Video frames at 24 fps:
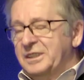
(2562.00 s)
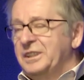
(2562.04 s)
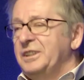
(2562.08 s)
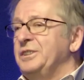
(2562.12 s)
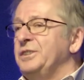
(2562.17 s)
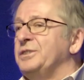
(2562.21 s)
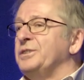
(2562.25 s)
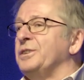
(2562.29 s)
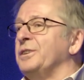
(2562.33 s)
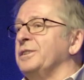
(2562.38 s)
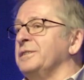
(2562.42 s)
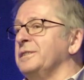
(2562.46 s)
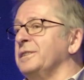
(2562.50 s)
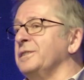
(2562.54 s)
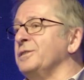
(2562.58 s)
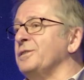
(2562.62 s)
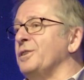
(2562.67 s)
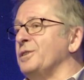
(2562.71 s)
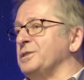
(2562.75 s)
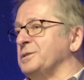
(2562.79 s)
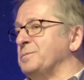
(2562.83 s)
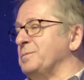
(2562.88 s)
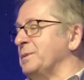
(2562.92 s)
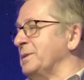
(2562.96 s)
eternal
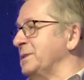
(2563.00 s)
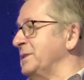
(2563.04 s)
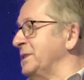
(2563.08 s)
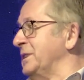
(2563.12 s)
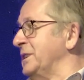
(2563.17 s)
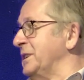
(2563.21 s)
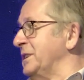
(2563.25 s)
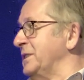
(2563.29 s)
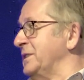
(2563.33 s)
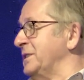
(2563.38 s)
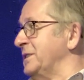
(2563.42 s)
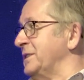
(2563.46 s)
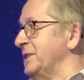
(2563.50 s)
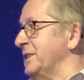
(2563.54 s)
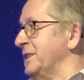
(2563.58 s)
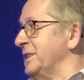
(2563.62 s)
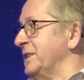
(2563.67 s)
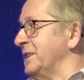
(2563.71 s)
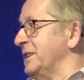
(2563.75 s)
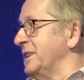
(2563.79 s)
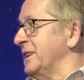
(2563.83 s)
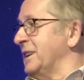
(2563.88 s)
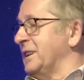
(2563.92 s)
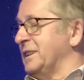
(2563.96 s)
gospel in it.
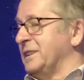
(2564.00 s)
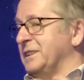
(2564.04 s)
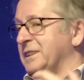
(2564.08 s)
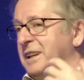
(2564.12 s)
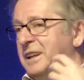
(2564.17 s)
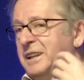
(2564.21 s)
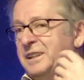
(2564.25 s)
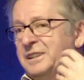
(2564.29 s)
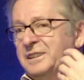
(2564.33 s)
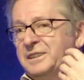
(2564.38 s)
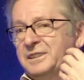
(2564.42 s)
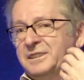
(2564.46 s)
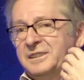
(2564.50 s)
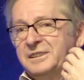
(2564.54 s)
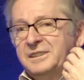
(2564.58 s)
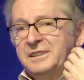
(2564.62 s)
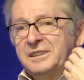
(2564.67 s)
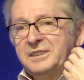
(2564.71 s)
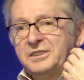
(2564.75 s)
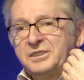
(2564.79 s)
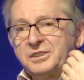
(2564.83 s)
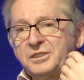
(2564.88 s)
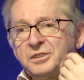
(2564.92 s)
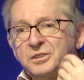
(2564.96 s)
And
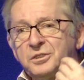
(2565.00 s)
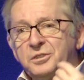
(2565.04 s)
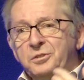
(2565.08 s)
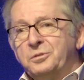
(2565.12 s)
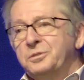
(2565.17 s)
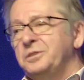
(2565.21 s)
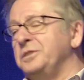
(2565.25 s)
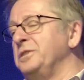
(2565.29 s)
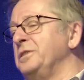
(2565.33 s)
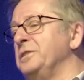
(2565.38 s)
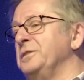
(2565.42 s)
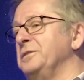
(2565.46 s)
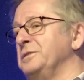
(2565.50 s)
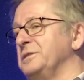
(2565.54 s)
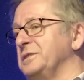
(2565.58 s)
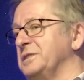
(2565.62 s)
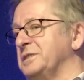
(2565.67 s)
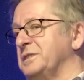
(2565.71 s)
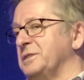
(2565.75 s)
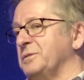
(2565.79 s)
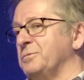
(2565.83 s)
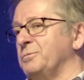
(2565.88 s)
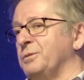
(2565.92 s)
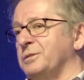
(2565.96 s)
this good
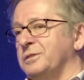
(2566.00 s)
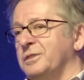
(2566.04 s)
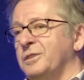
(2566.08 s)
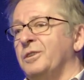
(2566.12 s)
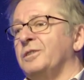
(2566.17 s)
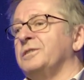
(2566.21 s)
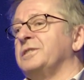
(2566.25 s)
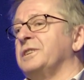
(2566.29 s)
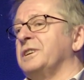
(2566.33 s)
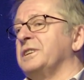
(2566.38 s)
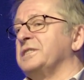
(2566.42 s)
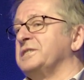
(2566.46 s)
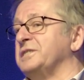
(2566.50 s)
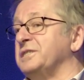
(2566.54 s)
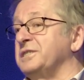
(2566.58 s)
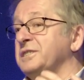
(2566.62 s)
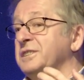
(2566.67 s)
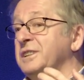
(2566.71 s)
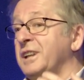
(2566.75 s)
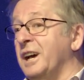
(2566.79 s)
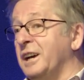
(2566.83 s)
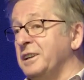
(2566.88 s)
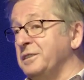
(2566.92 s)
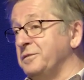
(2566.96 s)
news, what God has
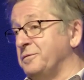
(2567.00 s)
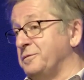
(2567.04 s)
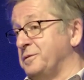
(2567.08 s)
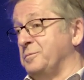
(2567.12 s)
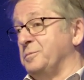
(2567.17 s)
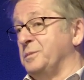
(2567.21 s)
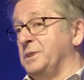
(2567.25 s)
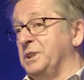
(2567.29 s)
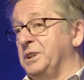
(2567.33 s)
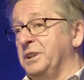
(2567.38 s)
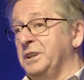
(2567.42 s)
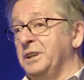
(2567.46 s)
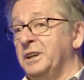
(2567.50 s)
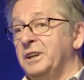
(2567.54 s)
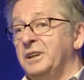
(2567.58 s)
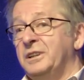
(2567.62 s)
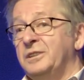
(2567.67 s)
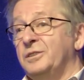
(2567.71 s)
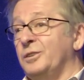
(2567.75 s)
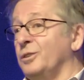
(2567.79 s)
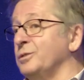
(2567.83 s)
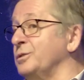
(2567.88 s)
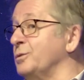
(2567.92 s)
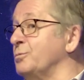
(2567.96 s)
done for me,
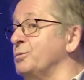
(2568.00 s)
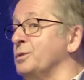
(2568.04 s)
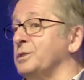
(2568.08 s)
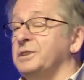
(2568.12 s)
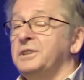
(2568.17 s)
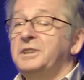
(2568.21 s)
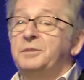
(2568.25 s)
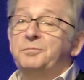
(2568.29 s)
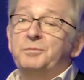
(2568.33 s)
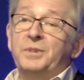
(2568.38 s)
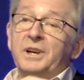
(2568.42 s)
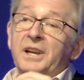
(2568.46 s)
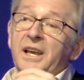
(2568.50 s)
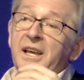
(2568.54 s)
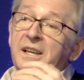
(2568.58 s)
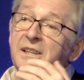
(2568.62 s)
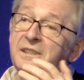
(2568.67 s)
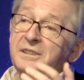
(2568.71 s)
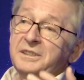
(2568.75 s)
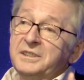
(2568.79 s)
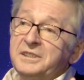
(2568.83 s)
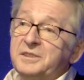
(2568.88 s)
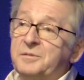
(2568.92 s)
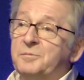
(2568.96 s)
not what he
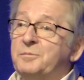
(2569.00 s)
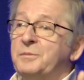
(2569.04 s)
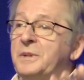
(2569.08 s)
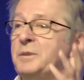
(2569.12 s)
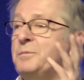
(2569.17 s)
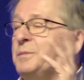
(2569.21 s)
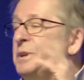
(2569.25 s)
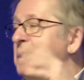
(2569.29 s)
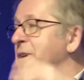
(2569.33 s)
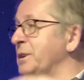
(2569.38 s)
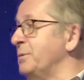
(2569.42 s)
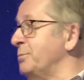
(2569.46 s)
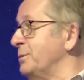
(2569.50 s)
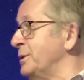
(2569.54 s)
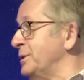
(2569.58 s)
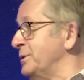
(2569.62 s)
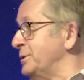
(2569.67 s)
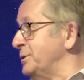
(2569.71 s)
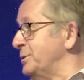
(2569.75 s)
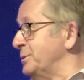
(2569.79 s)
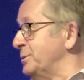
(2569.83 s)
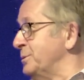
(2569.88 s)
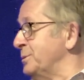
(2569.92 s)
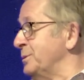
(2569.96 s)
plans, maybe he will
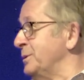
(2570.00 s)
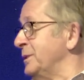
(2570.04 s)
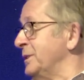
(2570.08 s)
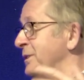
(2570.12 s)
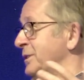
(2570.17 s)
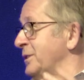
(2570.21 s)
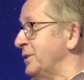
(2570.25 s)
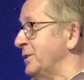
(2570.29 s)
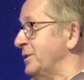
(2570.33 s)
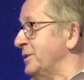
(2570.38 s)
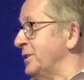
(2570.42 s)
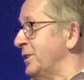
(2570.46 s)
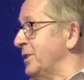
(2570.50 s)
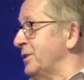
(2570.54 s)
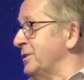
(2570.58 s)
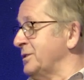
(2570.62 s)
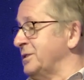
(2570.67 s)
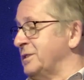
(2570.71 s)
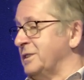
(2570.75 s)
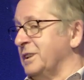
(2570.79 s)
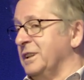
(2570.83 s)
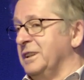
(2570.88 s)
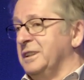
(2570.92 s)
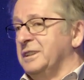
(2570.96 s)
do or
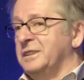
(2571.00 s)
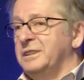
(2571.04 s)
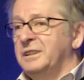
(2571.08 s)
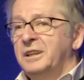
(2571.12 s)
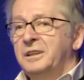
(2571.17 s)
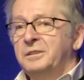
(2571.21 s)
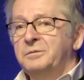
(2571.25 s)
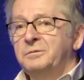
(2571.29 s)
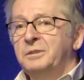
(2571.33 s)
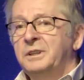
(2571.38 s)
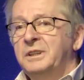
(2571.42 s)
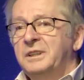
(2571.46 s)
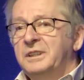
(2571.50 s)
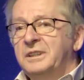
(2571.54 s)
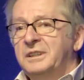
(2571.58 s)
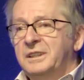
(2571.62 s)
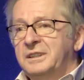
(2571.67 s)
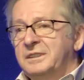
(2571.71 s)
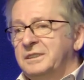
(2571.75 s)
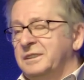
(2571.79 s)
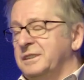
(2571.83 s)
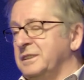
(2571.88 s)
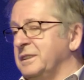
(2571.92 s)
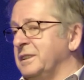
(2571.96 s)
not. No,
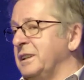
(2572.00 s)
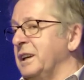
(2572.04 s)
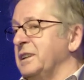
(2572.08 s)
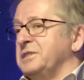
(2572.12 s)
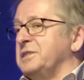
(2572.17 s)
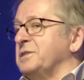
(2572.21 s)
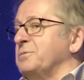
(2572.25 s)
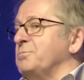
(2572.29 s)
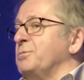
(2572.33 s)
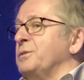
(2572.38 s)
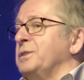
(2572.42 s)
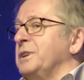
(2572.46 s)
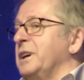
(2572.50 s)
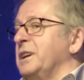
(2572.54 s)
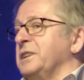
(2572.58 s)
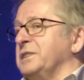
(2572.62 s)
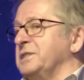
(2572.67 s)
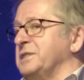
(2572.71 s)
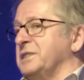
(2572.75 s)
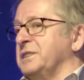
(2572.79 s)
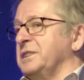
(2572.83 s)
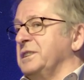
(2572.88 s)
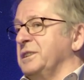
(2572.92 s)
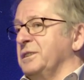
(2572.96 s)
that's what I
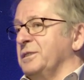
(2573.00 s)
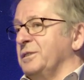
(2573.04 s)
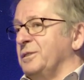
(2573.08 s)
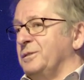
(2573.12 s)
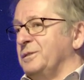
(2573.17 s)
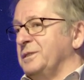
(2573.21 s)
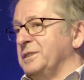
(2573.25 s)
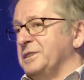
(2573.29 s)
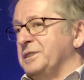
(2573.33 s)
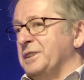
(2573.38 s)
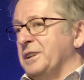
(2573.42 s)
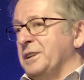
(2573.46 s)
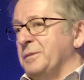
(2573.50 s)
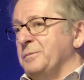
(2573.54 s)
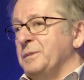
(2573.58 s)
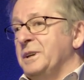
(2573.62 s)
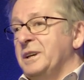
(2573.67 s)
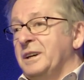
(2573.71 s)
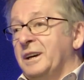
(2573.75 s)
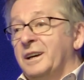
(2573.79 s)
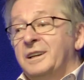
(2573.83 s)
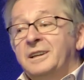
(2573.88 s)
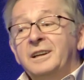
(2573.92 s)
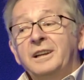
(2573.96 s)
see all the time.
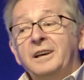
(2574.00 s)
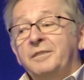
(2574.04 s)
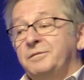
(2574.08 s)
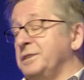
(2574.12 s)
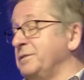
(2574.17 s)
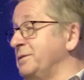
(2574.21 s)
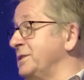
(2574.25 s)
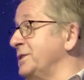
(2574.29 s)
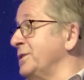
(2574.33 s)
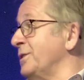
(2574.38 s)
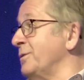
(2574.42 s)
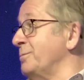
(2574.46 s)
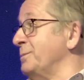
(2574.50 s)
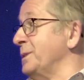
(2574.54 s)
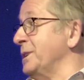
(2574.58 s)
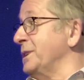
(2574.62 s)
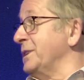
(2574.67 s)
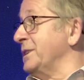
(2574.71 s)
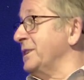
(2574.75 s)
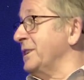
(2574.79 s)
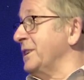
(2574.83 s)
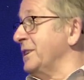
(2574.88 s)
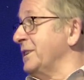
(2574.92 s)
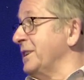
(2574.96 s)
I love this
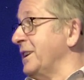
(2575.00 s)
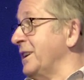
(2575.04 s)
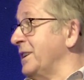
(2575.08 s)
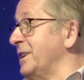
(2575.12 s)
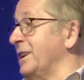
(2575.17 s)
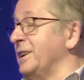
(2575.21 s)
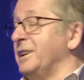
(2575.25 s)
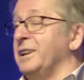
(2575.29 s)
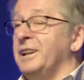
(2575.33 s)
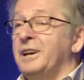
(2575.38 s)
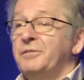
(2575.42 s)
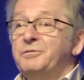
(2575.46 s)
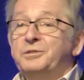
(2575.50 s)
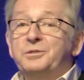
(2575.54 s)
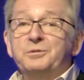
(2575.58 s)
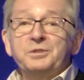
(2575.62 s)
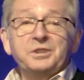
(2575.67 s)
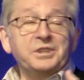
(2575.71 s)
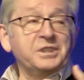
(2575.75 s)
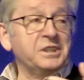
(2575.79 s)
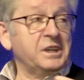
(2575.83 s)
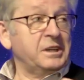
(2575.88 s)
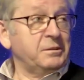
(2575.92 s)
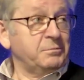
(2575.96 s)
topic. I love to
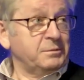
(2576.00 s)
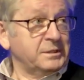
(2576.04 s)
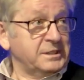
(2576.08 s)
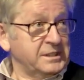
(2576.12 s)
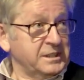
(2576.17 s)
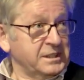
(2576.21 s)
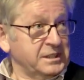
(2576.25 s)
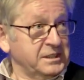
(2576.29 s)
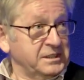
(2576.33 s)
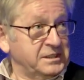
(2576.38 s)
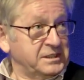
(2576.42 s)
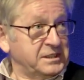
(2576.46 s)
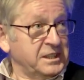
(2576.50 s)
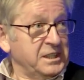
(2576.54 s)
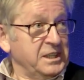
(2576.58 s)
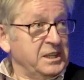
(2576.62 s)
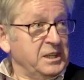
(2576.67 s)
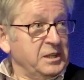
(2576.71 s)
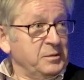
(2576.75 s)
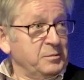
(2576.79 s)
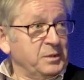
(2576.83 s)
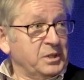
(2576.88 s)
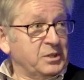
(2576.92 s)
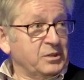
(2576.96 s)
share with this
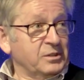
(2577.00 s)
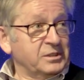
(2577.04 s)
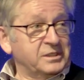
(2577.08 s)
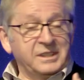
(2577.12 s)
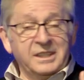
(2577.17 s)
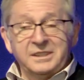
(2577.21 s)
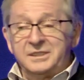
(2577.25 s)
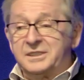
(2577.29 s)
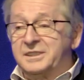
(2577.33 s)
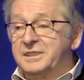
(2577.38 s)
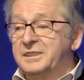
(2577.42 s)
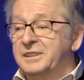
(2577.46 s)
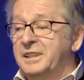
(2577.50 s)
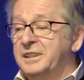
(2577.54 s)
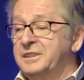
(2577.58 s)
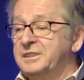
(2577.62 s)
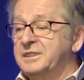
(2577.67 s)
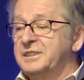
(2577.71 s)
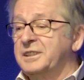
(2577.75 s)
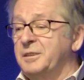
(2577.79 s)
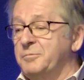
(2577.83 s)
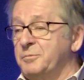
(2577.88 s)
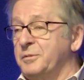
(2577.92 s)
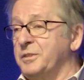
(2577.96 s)
because
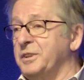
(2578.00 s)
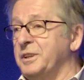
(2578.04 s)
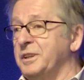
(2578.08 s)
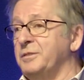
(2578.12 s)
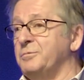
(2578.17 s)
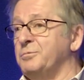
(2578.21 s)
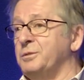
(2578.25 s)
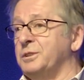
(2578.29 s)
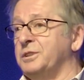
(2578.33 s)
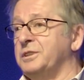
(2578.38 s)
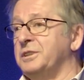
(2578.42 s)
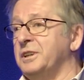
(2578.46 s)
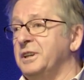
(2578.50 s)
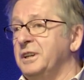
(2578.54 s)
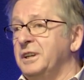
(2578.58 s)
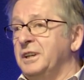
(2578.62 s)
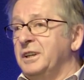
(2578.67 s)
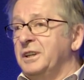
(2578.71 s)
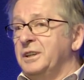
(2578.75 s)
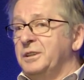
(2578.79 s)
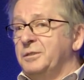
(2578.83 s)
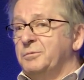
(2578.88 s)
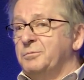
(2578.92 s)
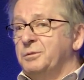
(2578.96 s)
that's something
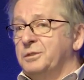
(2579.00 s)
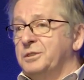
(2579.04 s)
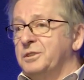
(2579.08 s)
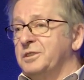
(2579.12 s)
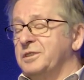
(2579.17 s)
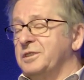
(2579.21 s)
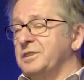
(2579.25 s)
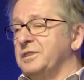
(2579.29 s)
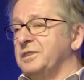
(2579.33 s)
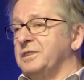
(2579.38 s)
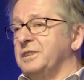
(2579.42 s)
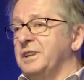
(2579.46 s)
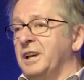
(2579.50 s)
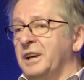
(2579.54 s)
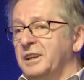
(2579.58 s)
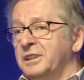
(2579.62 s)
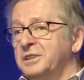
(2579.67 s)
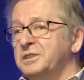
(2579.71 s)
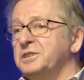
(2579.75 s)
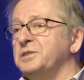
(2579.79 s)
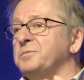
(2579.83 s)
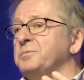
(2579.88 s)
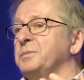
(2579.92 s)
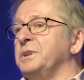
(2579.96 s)
what
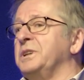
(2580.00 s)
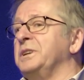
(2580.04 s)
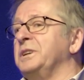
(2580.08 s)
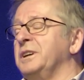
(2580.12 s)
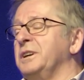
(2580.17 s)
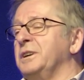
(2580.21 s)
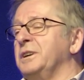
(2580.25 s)
tells me